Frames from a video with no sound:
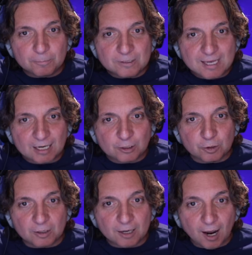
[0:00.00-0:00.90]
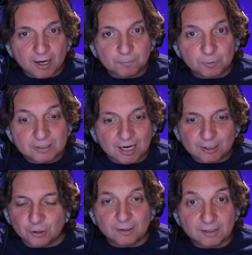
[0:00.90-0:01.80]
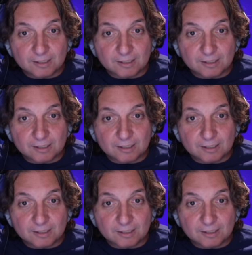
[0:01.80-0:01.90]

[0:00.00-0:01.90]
a protector, a kind protector.